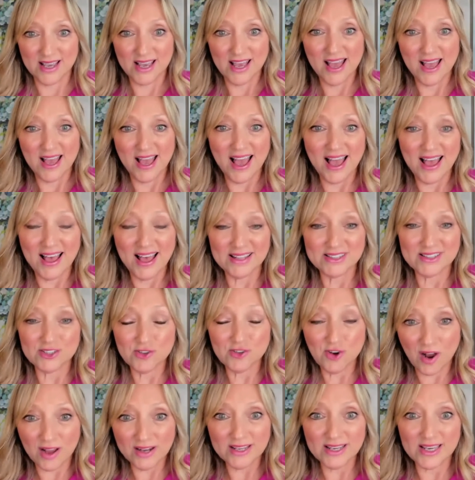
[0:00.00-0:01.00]
and try to
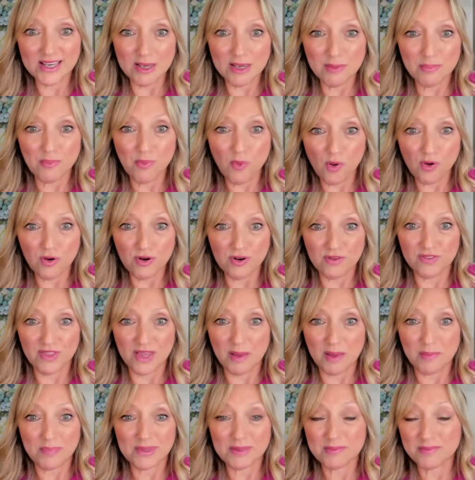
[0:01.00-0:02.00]
keep more of them,
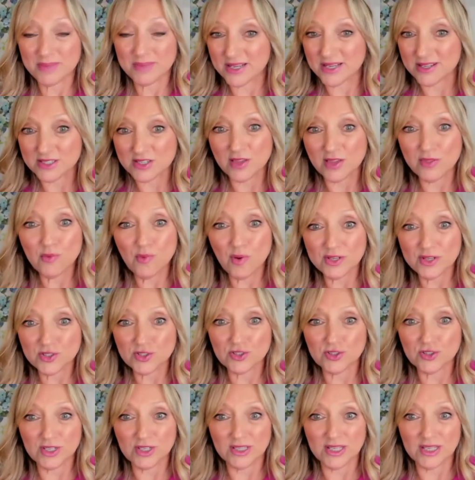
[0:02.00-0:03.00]
because otherwise you're
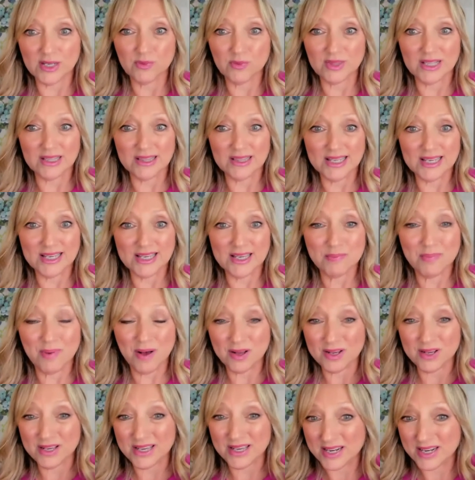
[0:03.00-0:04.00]
dealing with a leaky bucket.
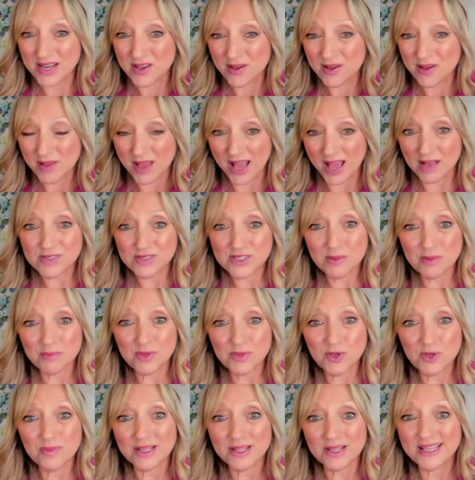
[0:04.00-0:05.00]
Have some
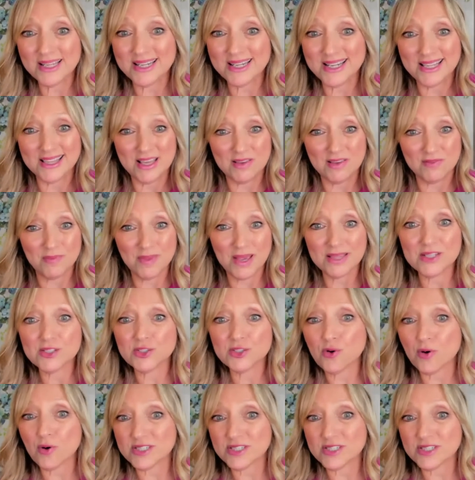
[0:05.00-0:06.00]
humility. They've made the
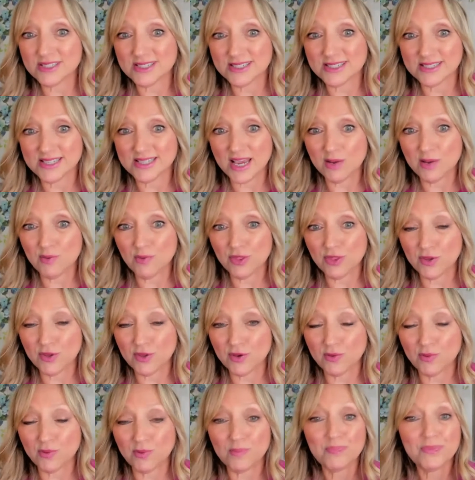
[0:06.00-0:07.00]
choice to stay with you.
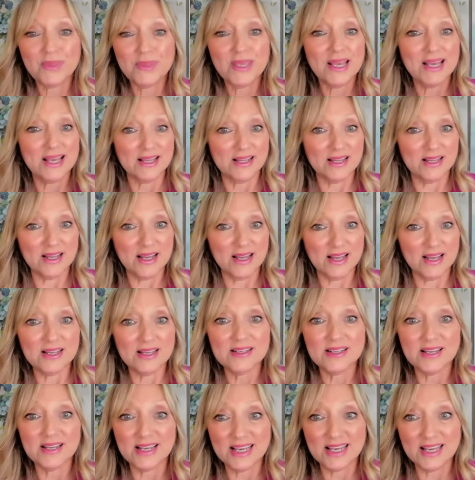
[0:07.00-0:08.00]

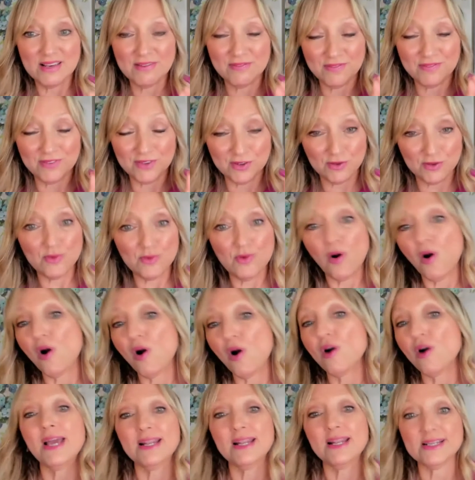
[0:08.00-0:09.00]
If you are
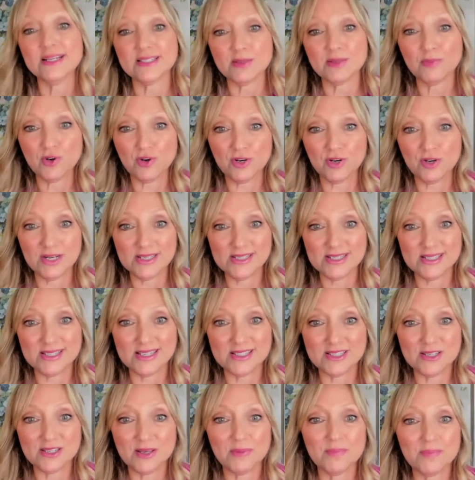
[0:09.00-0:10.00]
getting some
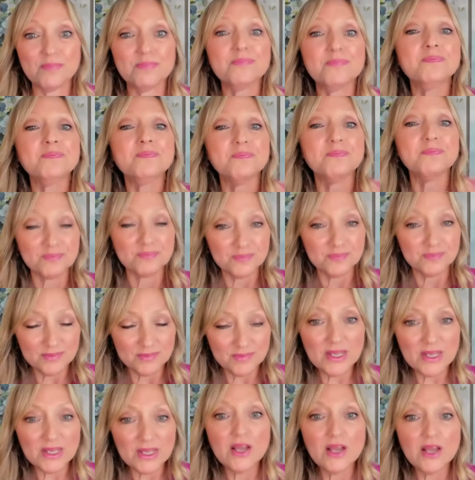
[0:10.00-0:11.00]
criticism,
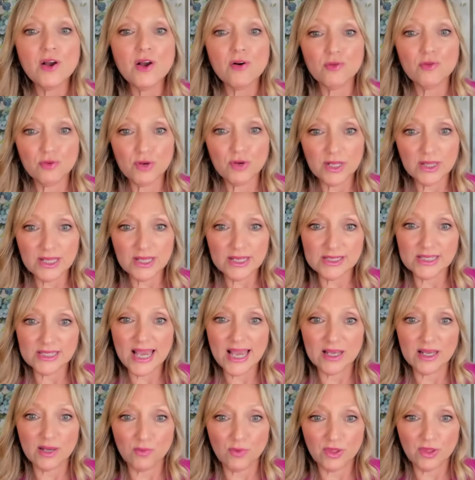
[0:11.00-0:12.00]
really take it
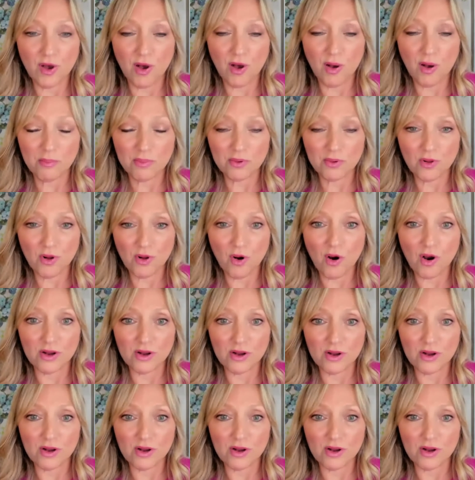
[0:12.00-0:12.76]
with a humble heart and